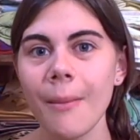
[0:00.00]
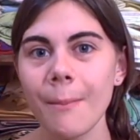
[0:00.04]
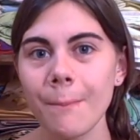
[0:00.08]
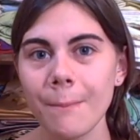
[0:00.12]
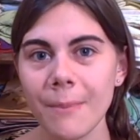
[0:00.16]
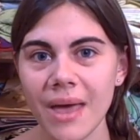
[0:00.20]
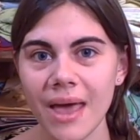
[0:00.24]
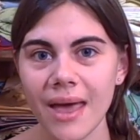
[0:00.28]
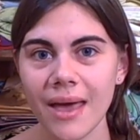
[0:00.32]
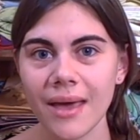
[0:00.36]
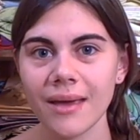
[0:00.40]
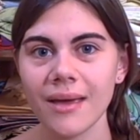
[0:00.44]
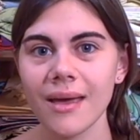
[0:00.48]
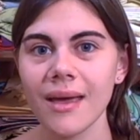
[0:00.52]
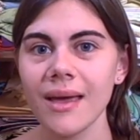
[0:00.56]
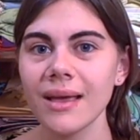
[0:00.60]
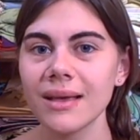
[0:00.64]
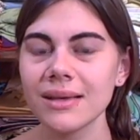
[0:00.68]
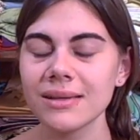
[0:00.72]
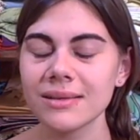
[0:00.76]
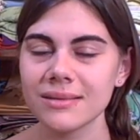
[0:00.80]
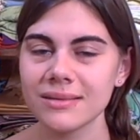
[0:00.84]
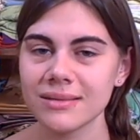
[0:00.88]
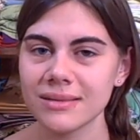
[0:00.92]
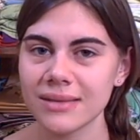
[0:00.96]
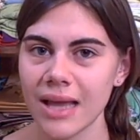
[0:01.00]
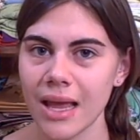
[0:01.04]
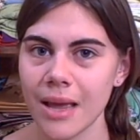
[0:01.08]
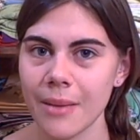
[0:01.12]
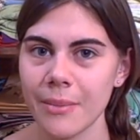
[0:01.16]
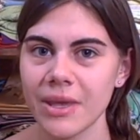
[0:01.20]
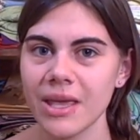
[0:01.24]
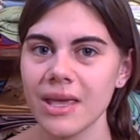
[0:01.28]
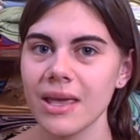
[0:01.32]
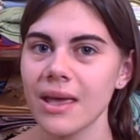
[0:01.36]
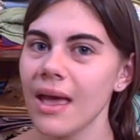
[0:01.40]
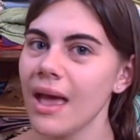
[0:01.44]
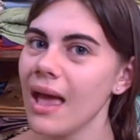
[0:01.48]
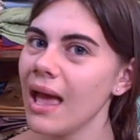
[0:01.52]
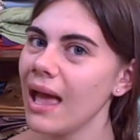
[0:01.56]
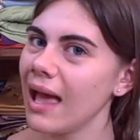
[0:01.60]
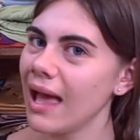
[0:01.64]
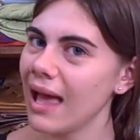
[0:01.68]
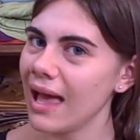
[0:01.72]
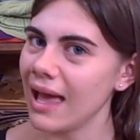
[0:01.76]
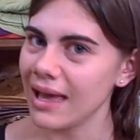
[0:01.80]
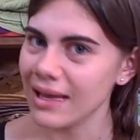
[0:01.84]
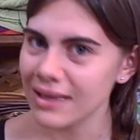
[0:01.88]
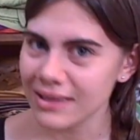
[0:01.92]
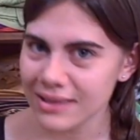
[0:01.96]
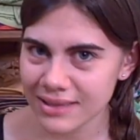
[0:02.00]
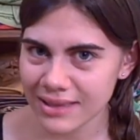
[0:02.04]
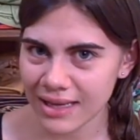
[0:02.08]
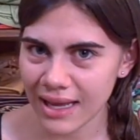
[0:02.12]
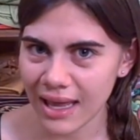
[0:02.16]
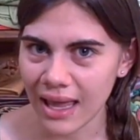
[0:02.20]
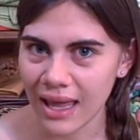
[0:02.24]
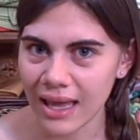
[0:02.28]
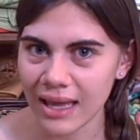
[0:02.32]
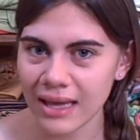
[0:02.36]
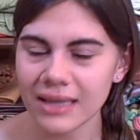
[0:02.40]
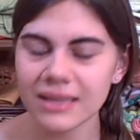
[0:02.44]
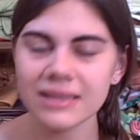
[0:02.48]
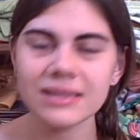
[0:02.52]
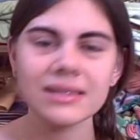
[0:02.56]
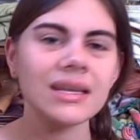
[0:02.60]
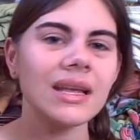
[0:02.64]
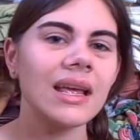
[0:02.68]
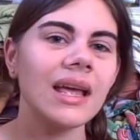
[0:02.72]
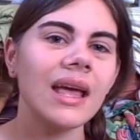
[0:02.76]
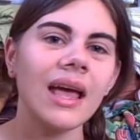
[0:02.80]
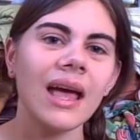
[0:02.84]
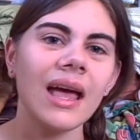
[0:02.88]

Meg, Sammy, and Kate,